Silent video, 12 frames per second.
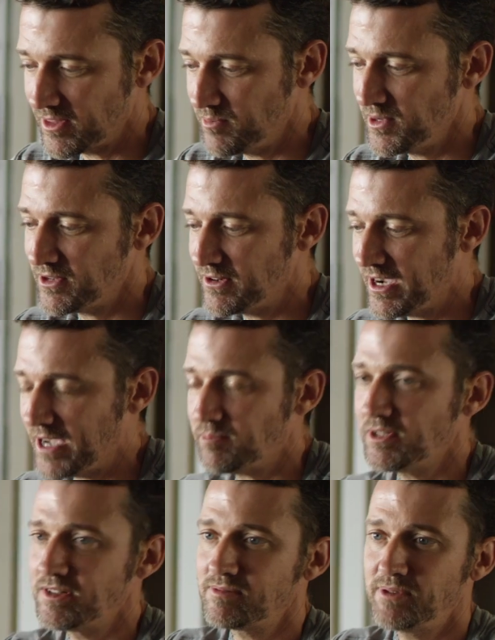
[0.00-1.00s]
the bigger
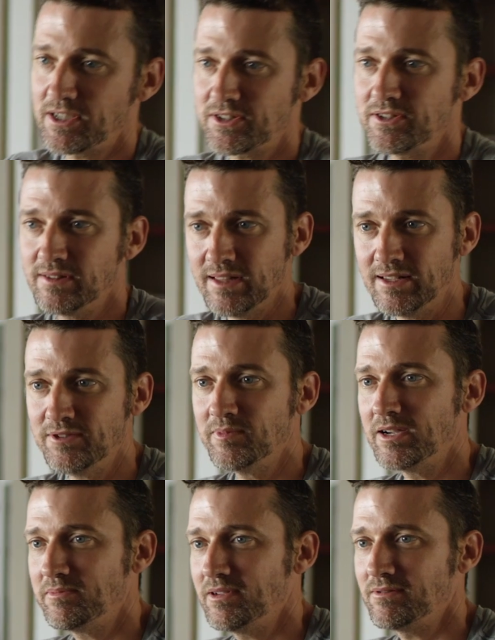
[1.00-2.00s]
happiness picture, and then you
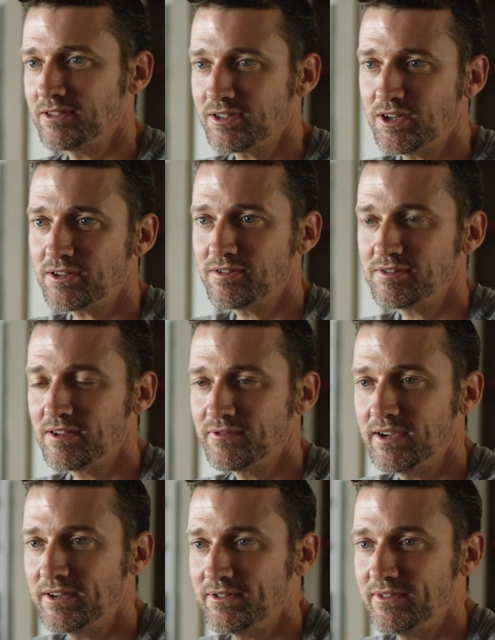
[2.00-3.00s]
might be able to talk yourself out of